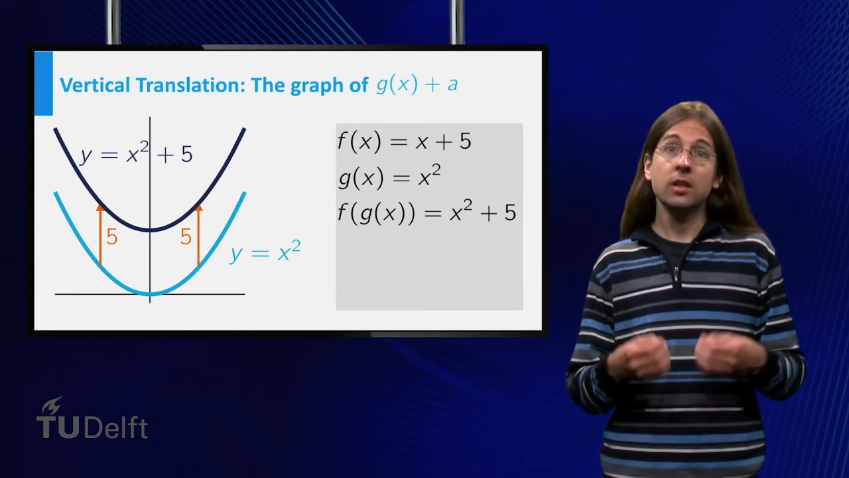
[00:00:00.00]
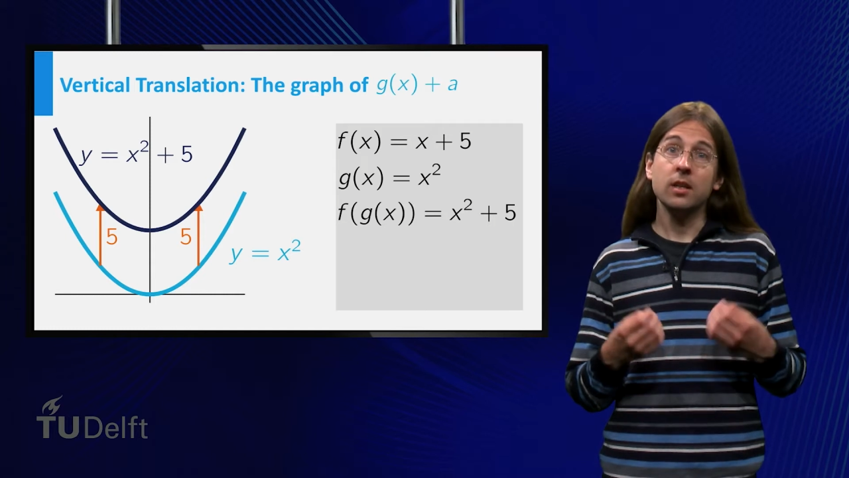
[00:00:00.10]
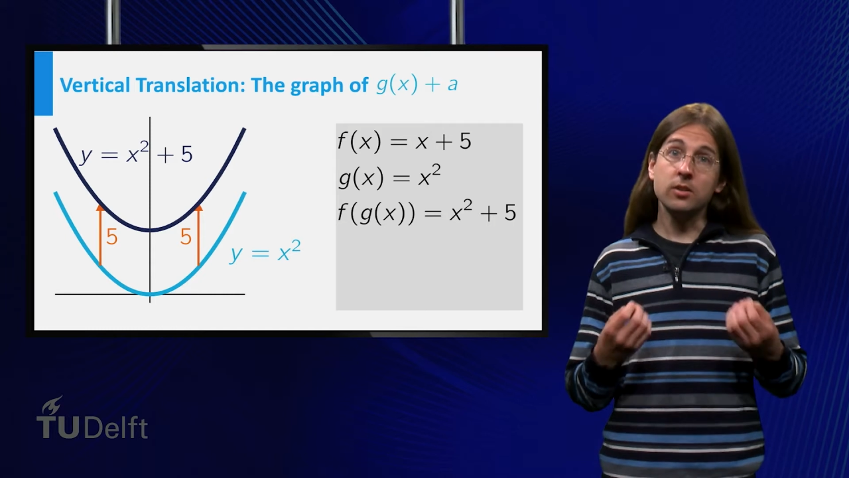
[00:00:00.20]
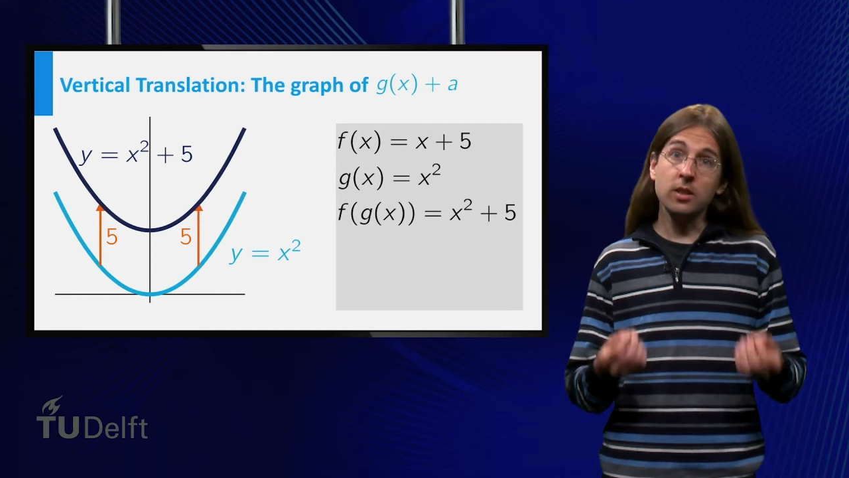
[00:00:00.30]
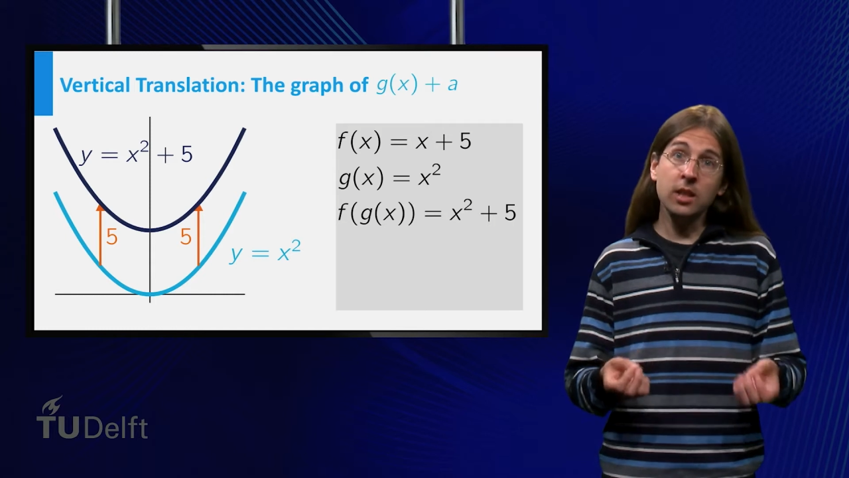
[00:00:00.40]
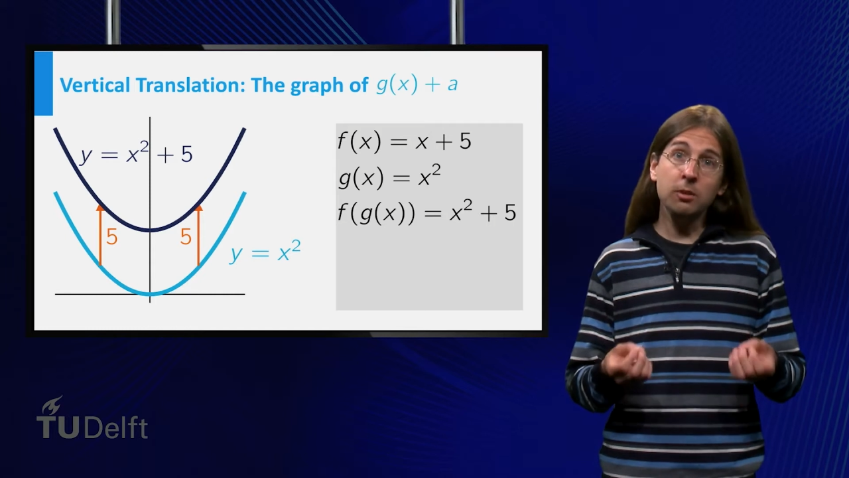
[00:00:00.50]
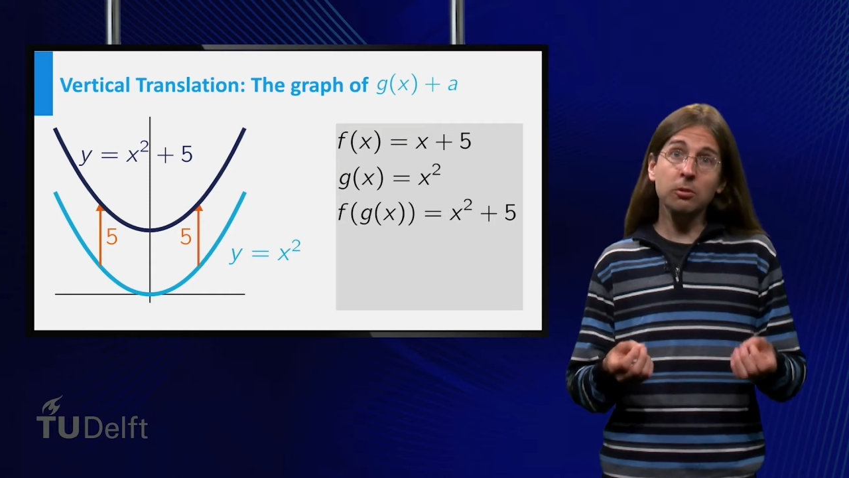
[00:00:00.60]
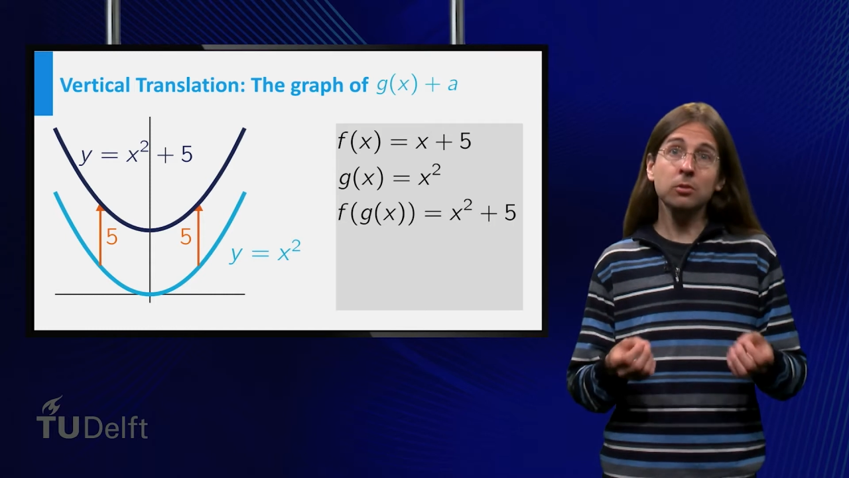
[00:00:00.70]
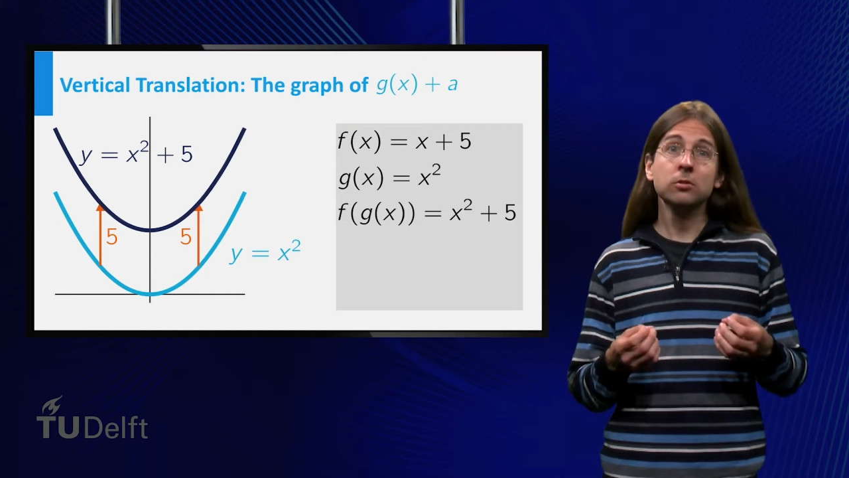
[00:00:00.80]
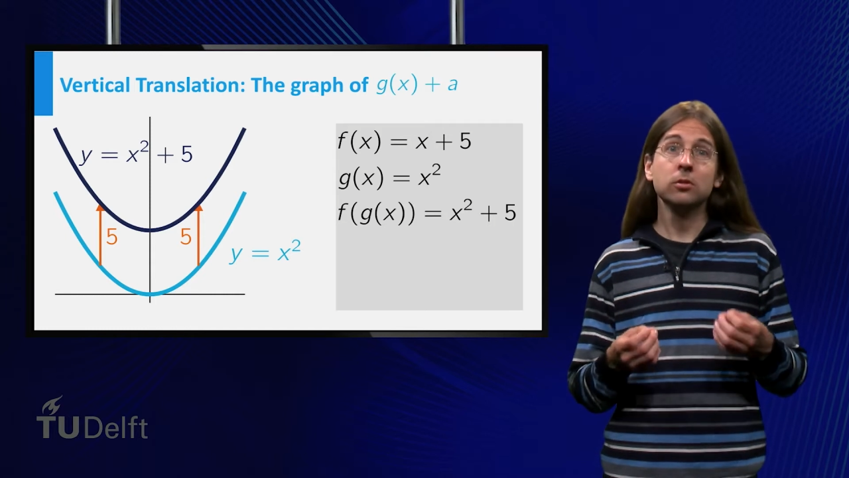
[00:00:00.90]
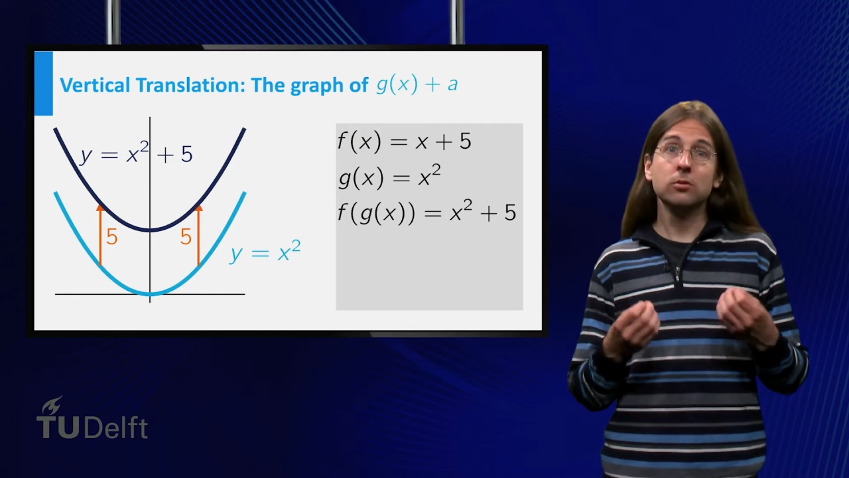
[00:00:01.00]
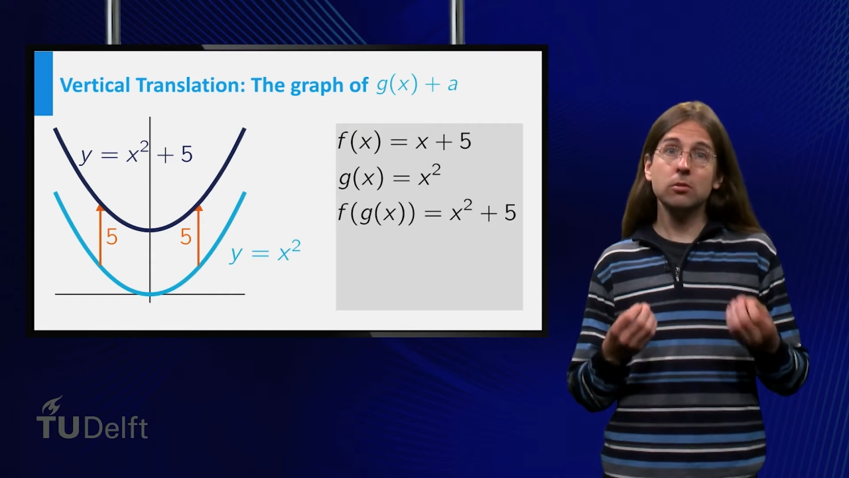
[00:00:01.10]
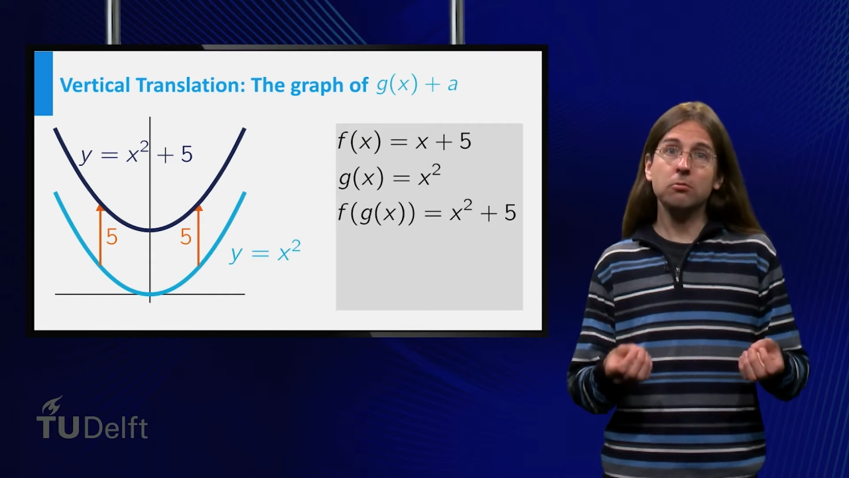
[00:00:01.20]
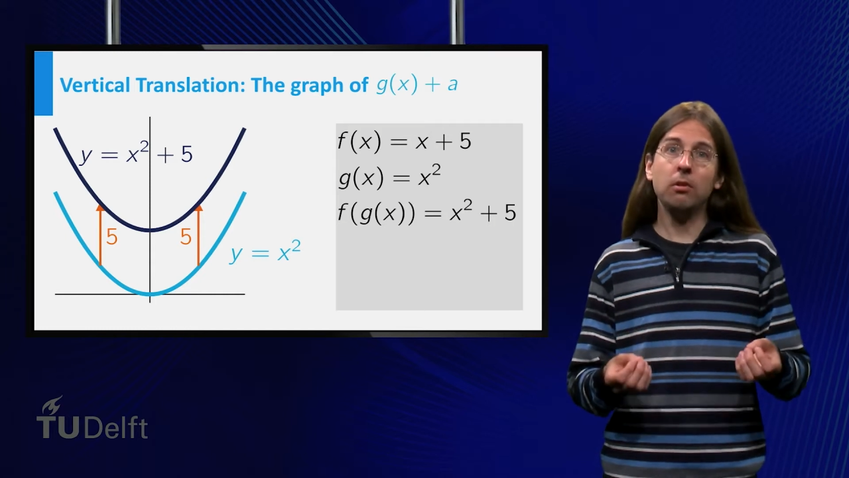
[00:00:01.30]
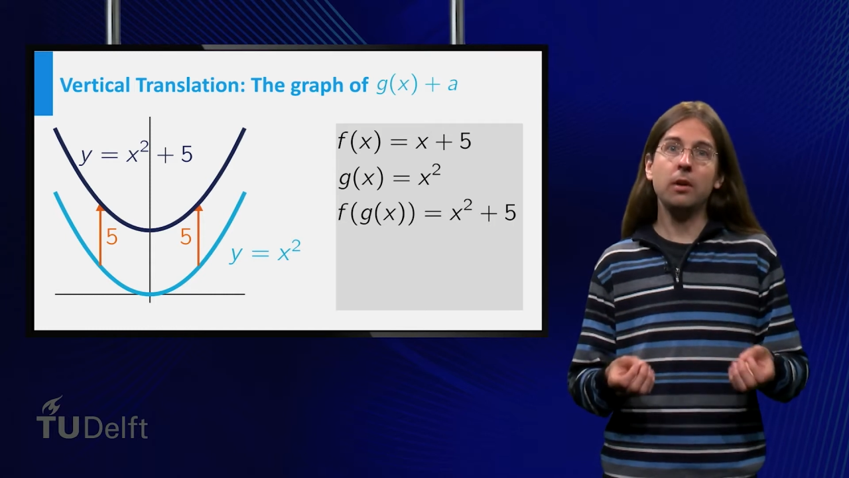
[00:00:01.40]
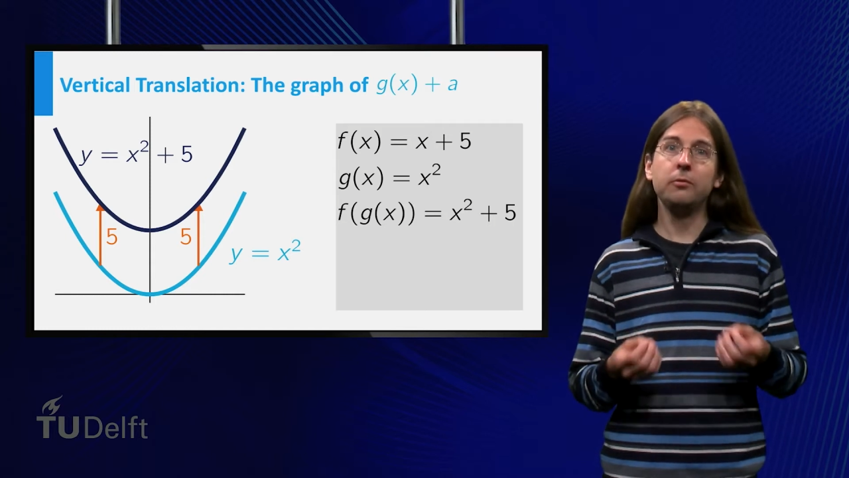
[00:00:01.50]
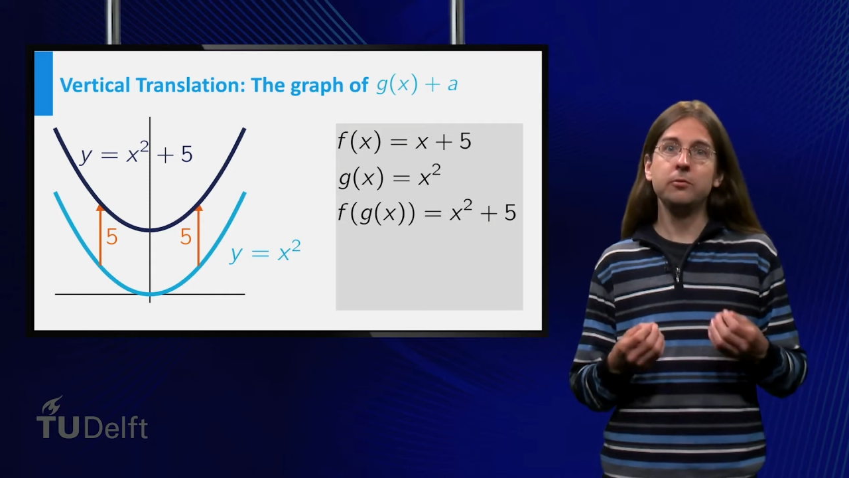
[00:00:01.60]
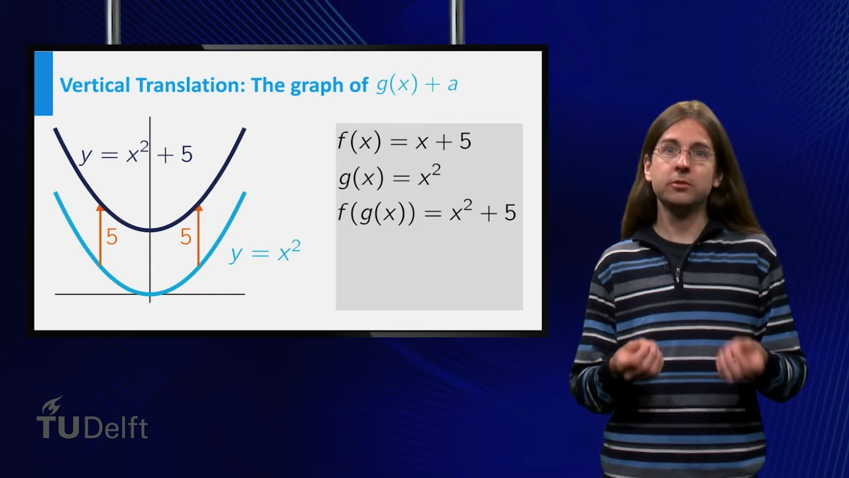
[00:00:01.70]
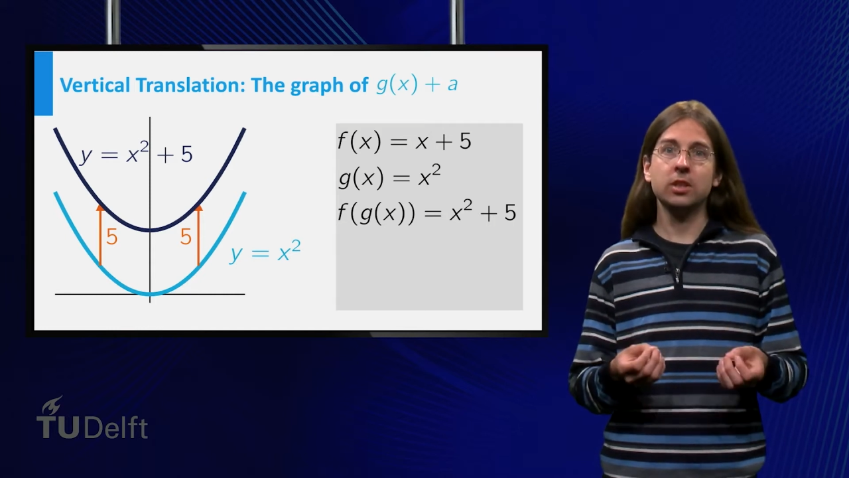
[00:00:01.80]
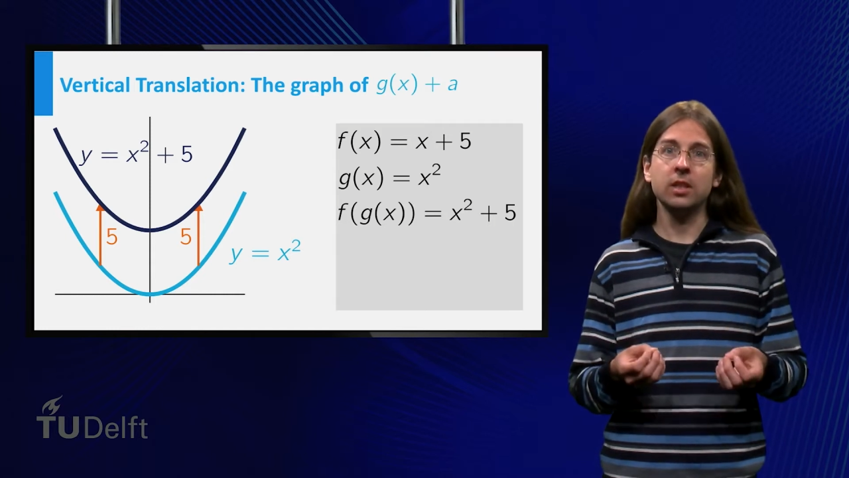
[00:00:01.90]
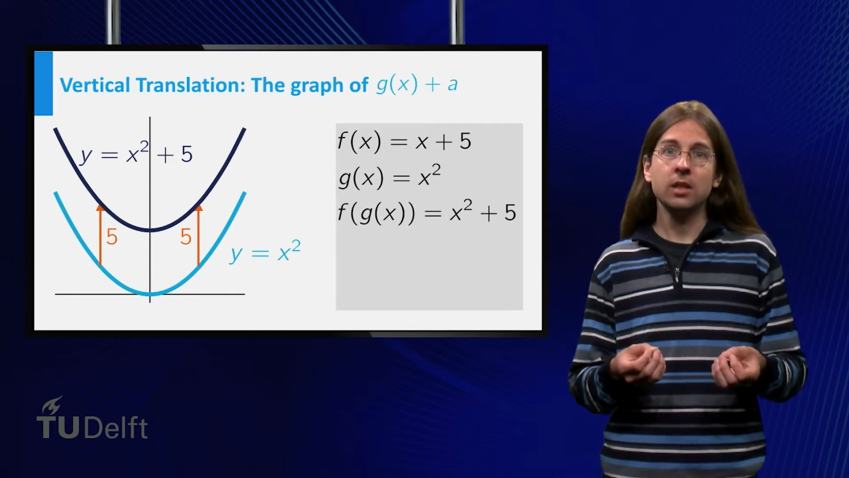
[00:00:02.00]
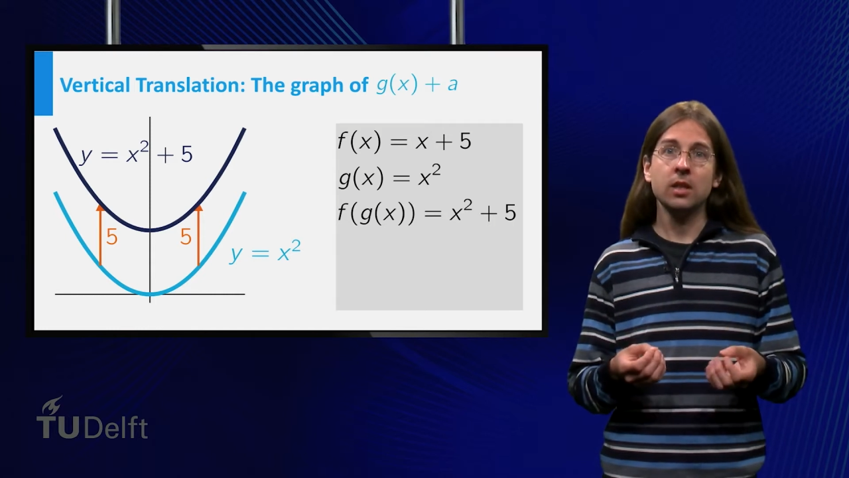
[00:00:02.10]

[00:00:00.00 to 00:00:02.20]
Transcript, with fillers: is equal to the graph of g